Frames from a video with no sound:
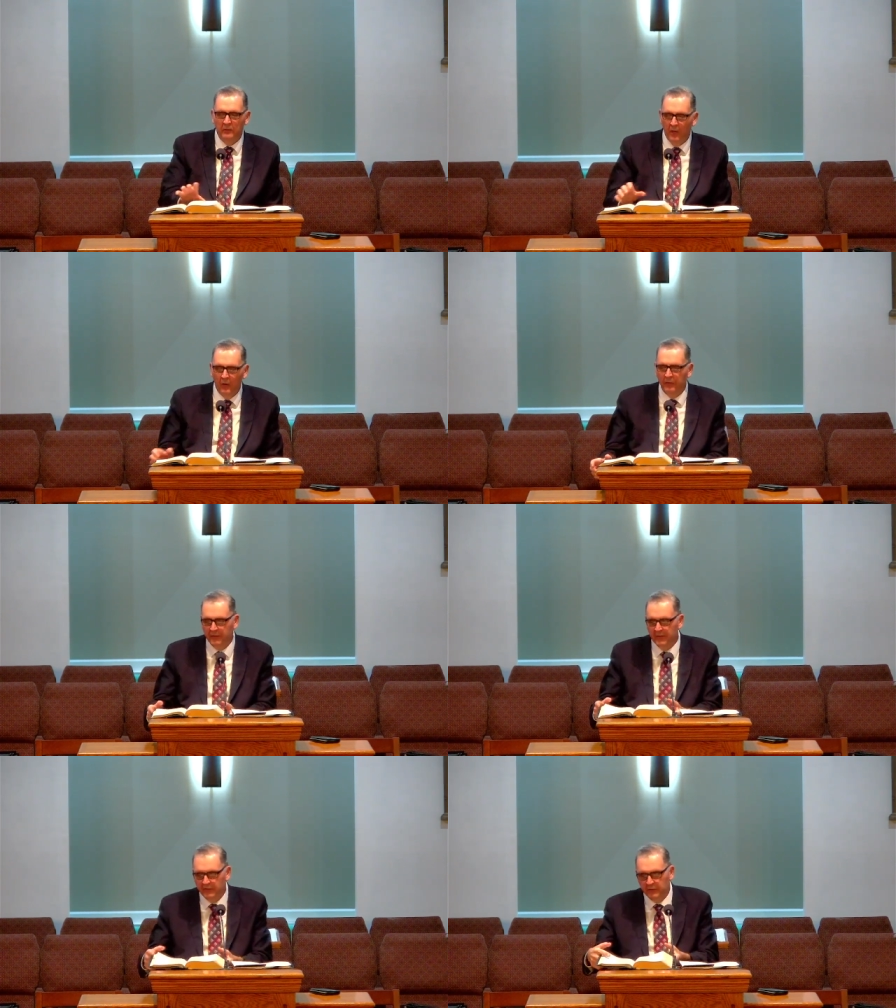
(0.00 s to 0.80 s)
know that
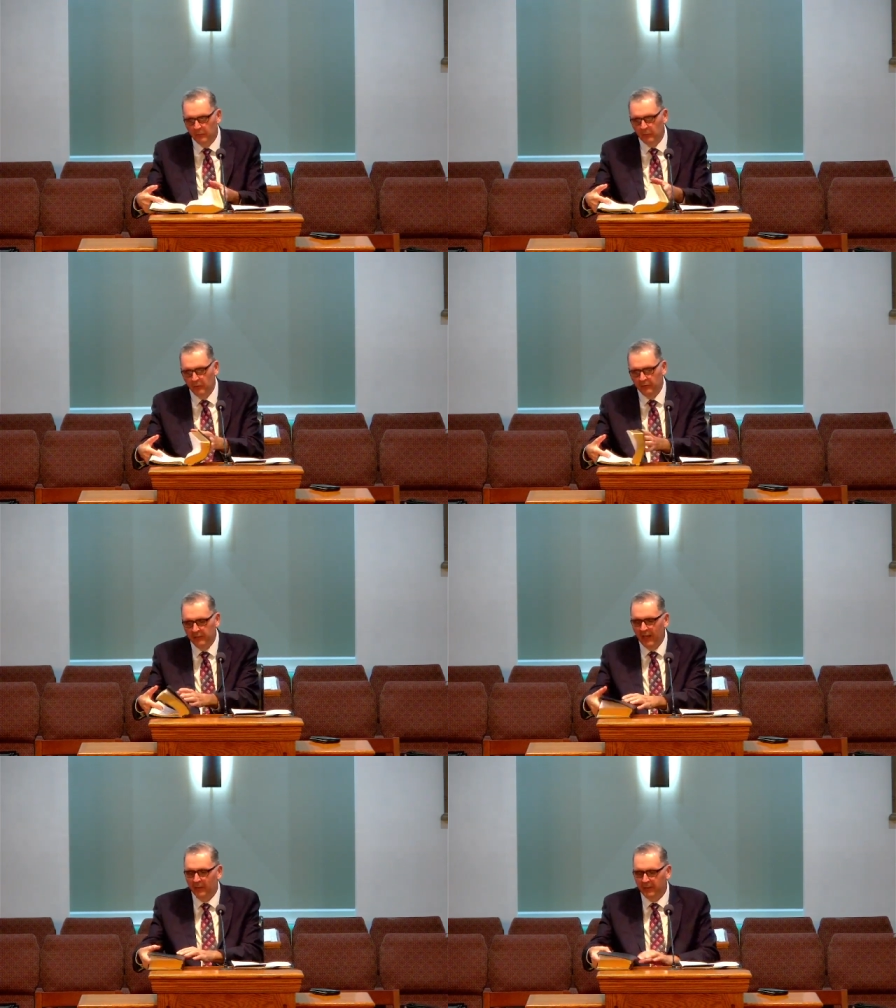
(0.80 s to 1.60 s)
this is the Word of
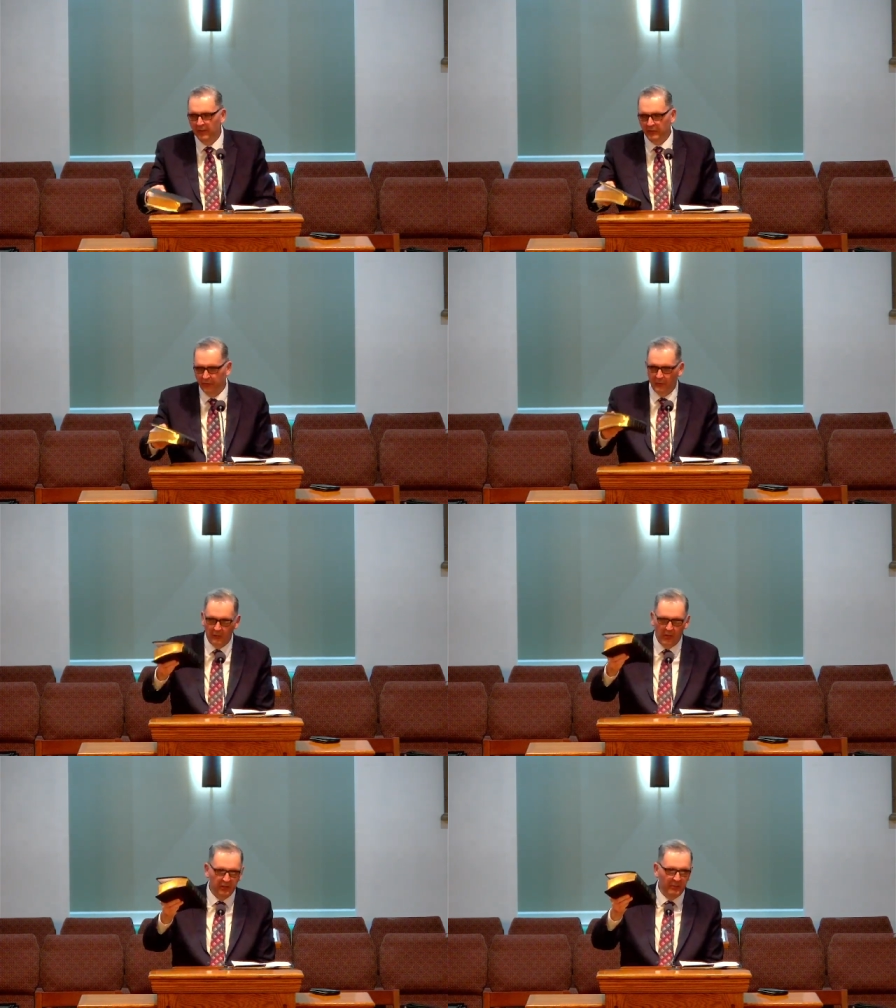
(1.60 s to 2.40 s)
God because of those
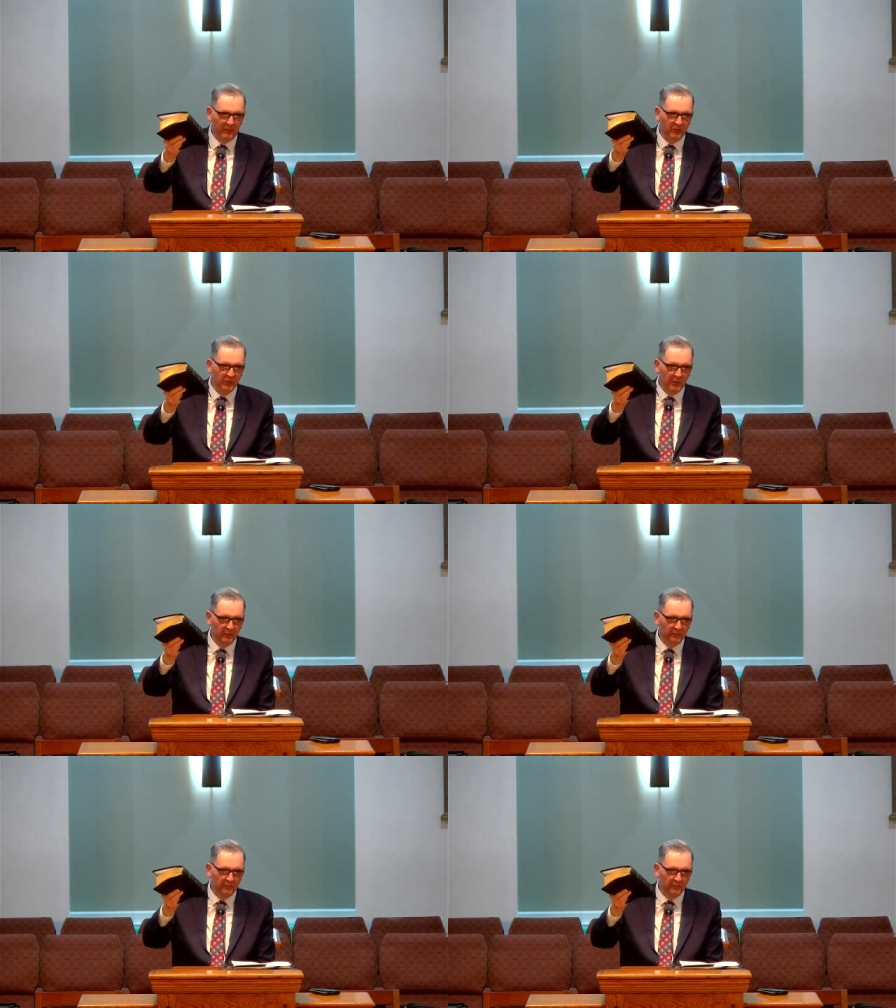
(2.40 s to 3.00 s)
arguments.